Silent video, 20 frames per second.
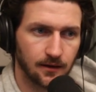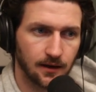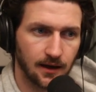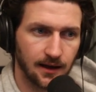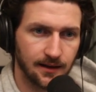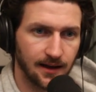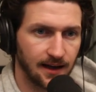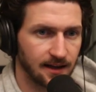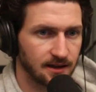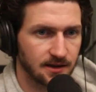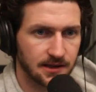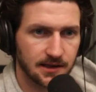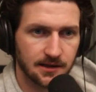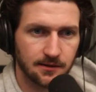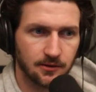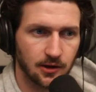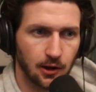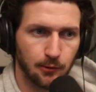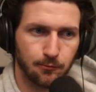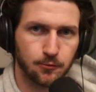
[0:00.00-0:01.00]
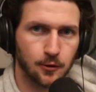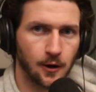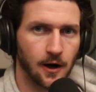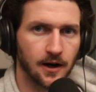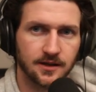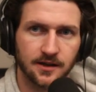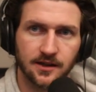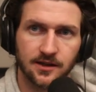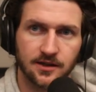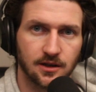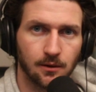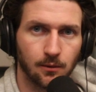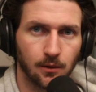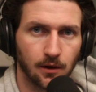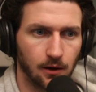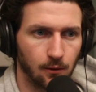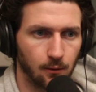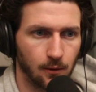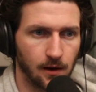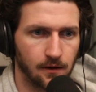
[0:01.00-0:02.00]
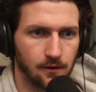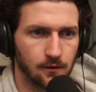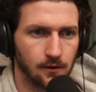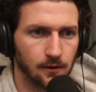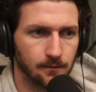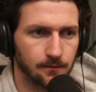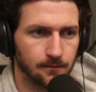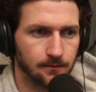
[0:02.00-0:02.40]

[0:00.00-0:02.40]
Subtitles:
And that's the process that we're going to run through.